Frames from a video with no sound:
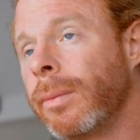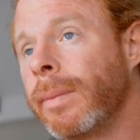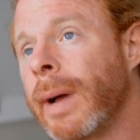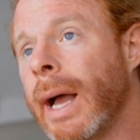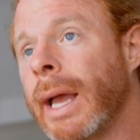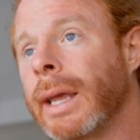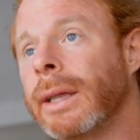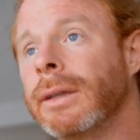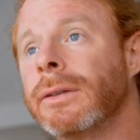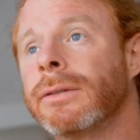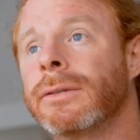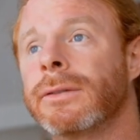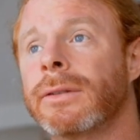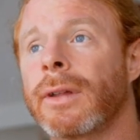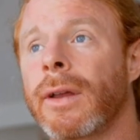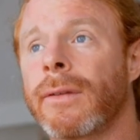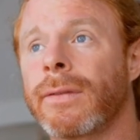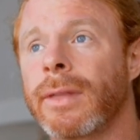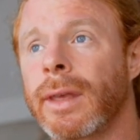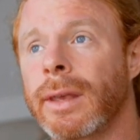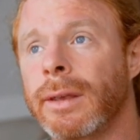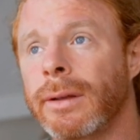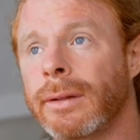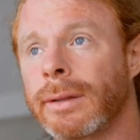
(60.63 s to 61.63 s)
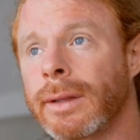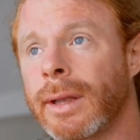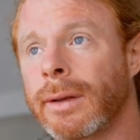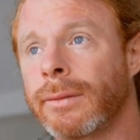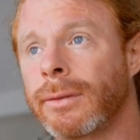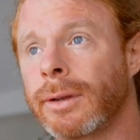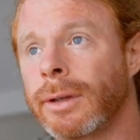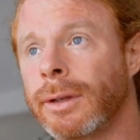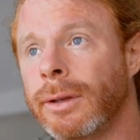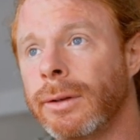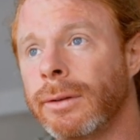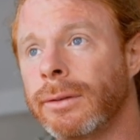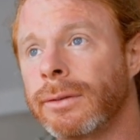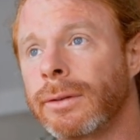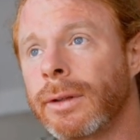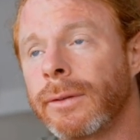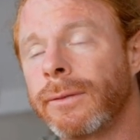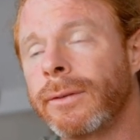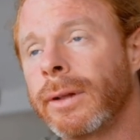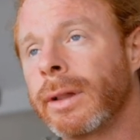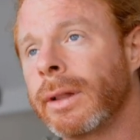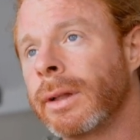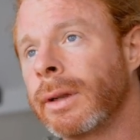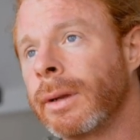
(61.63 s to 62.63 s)
buying stuff that you'll never use to
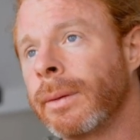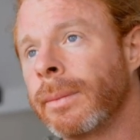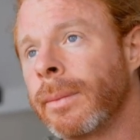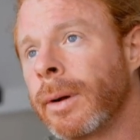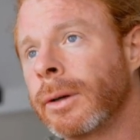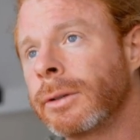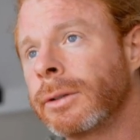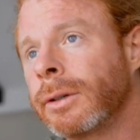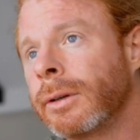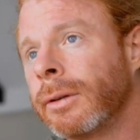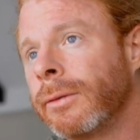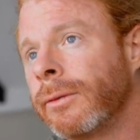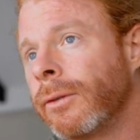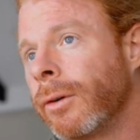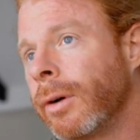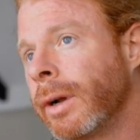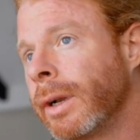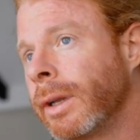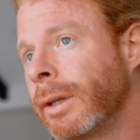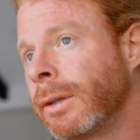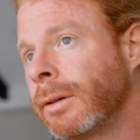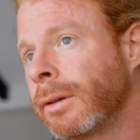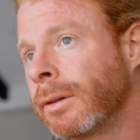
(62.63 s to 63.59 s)
fill an emotional void in